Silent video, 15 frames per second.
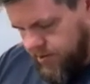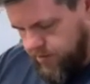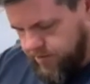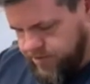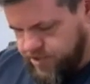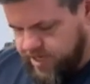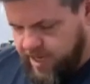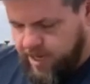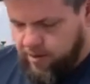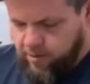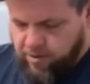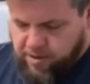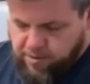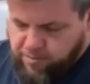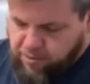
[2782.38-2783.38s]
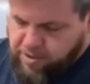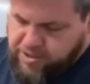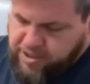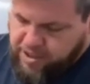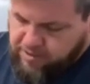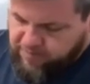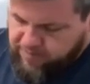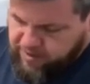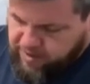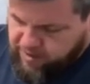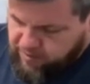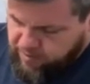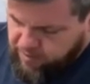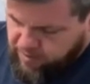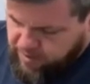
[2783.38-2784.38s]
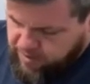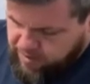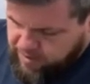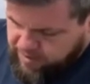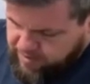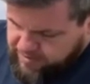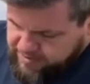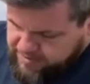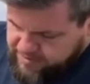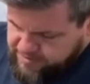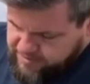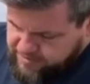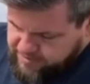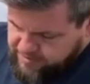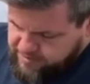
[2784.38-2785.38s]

And what you can't really appreciate on video is